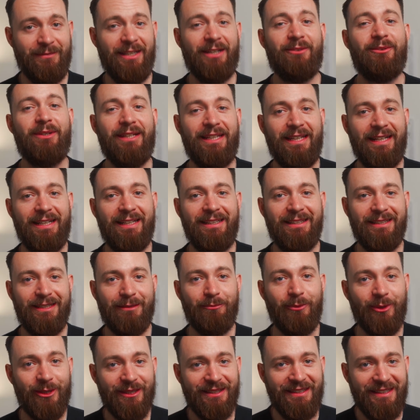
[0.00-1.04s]
now getting to the
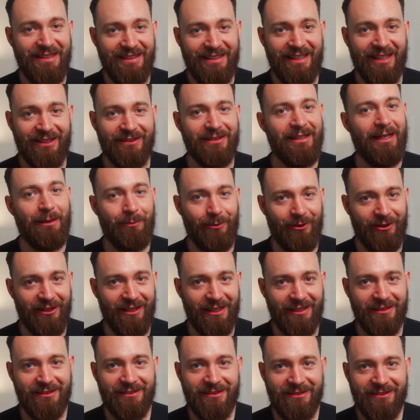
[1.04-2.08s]
more detailed
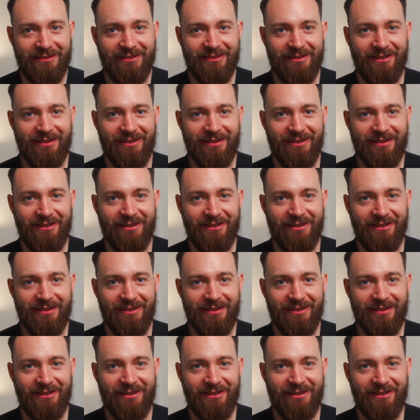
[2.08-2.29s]
upgrades.